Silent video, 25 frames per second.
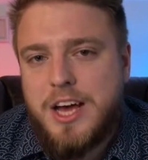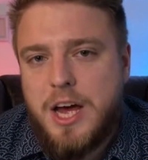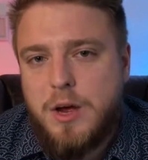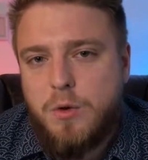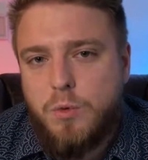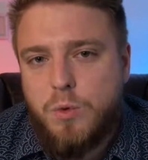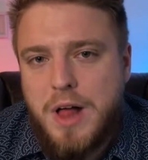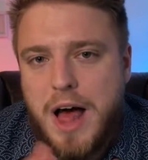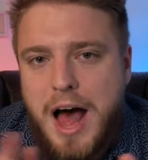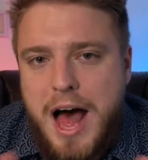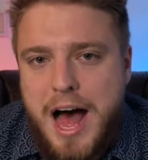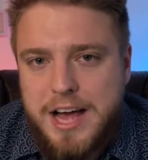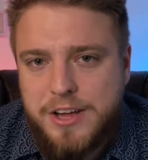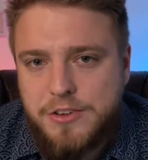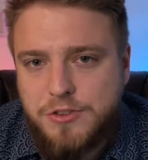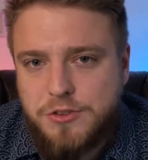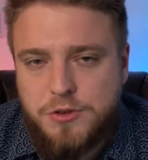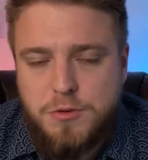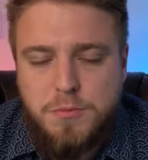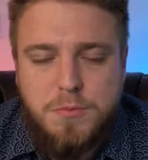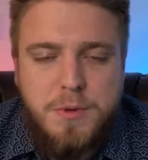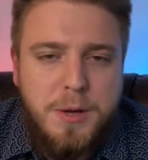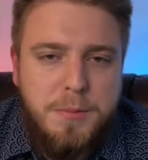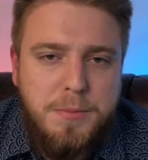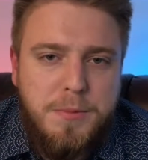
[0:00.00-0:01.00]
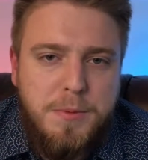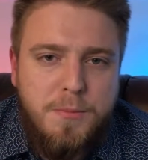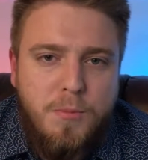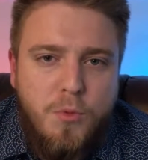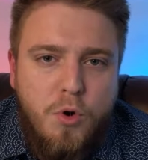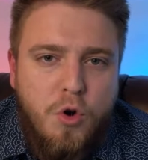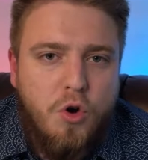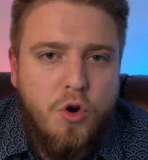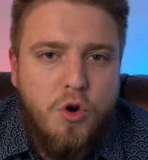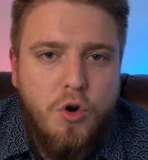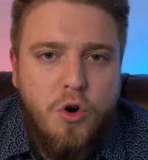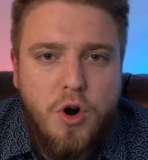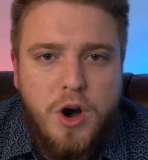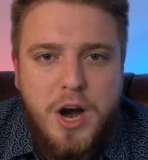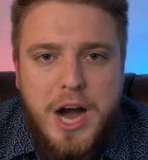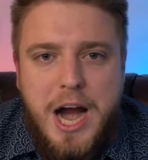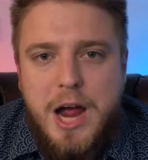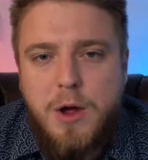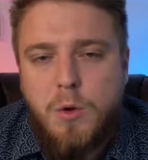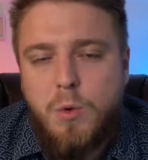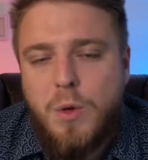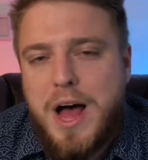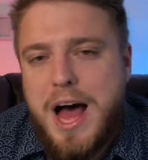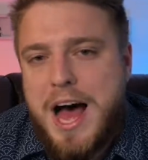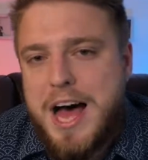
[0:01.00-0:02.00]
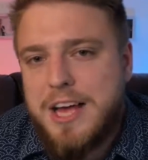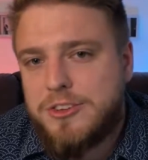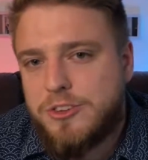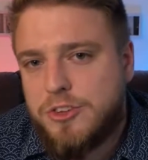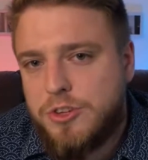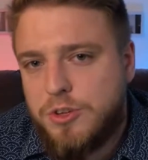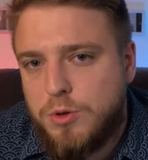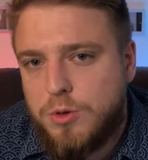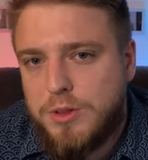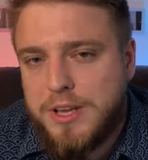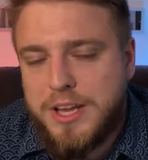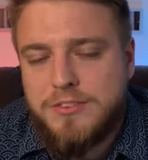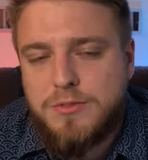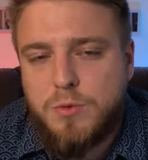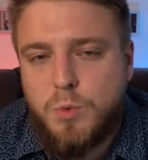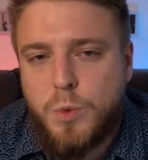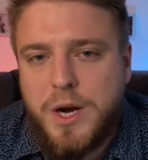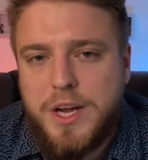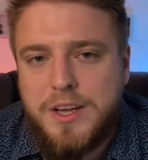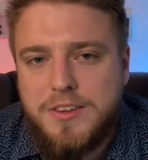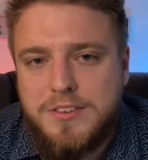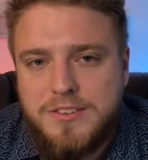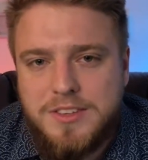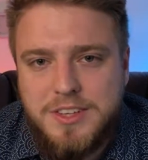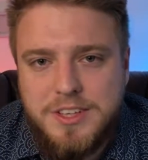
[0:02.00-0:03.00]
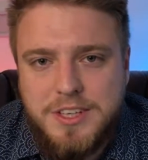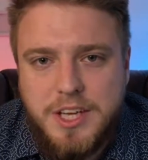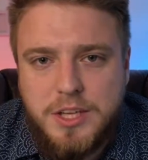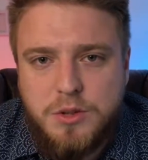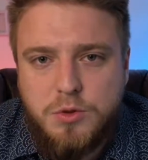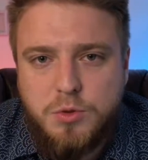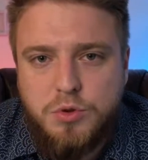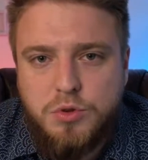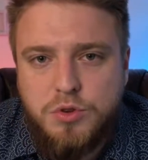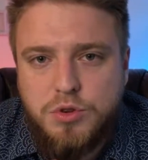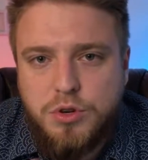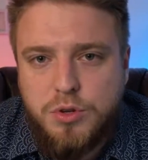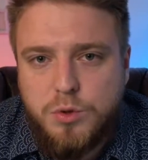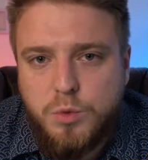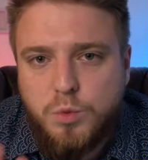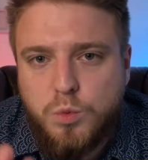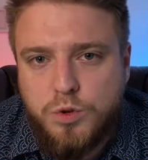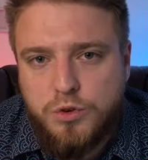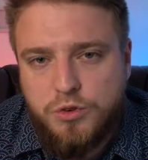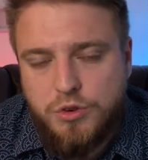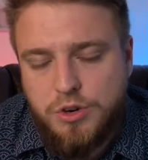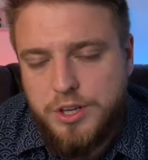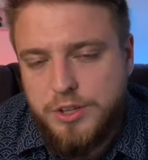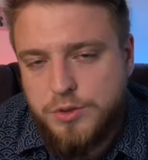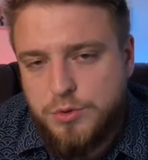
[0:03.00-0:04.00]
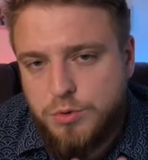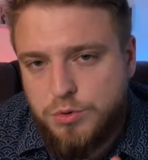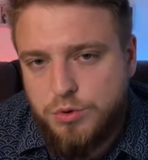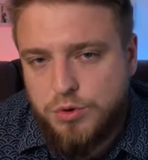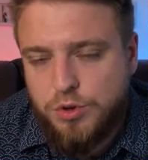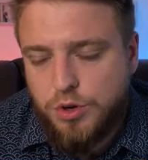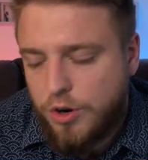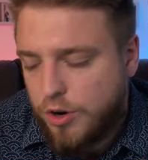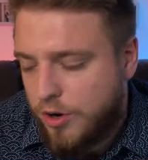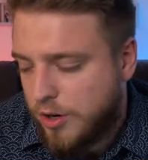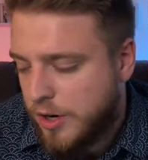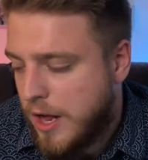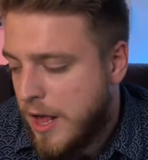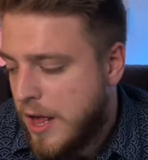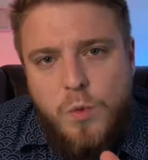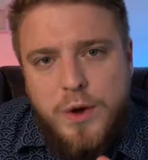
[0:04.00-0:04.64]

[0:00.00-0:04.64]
I will ask you maybe more, or I will ask you less when I see that you don't want really to talk.